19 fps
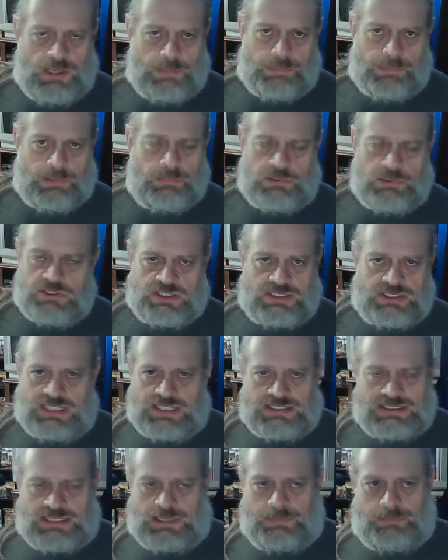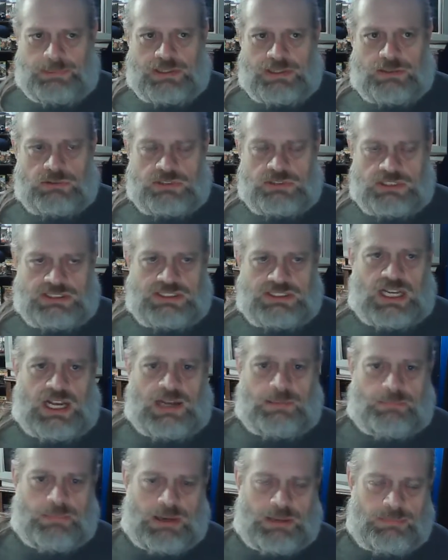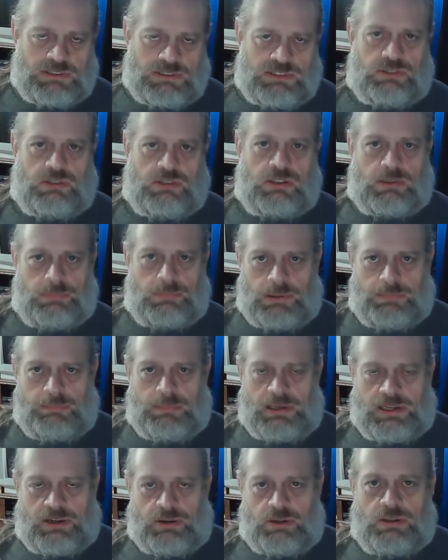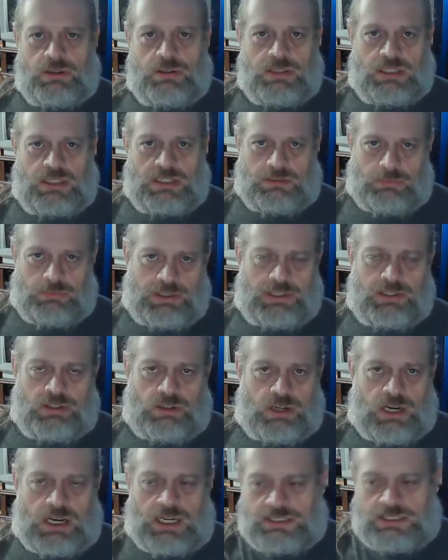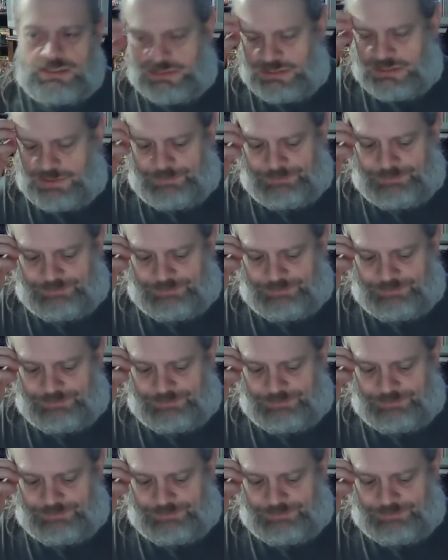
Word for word: Pretty much the exact same pickle. It's just the hot mamas are a little bit bigger than the regular hots.